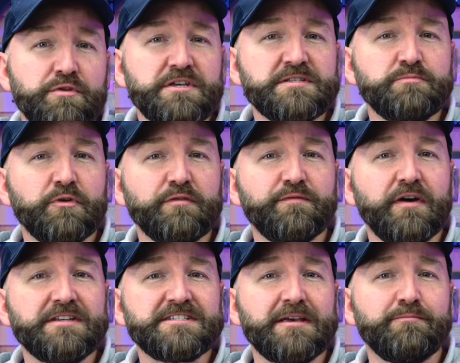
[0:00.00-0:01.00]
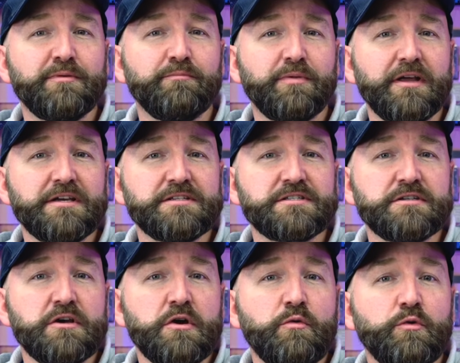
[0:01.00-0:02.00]
this modified temp in place,
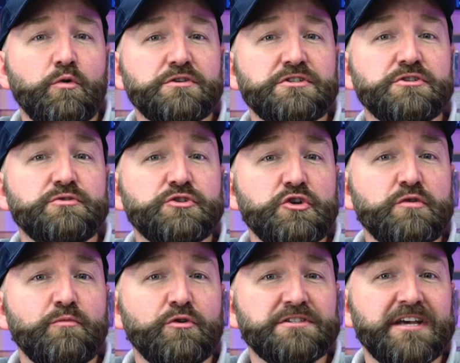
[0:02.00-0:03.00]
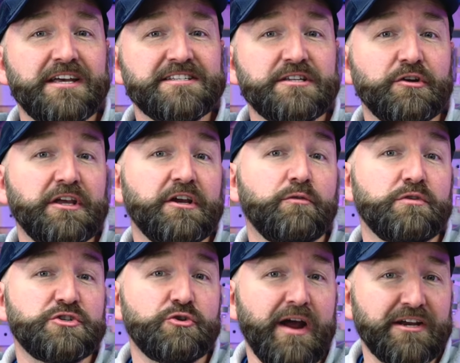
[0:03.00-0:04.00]
we want to do 2 more tests looking at
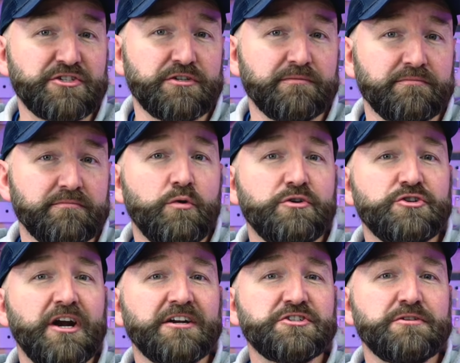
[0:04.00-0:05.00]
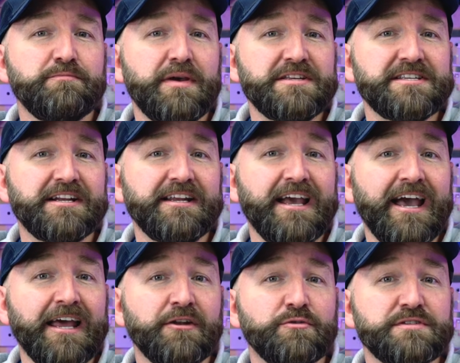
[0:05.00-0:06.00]
retraction. Retraction basically
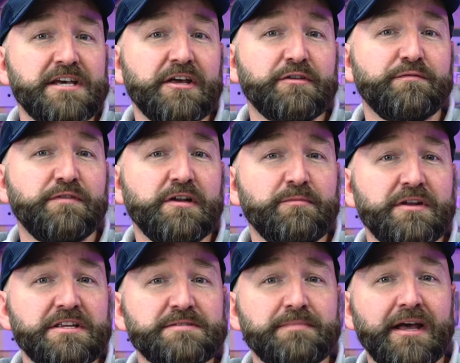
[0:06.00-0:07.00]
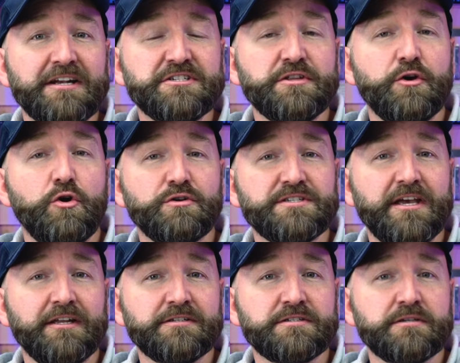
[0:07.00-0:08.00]
handles how the filament is managed in the hot end.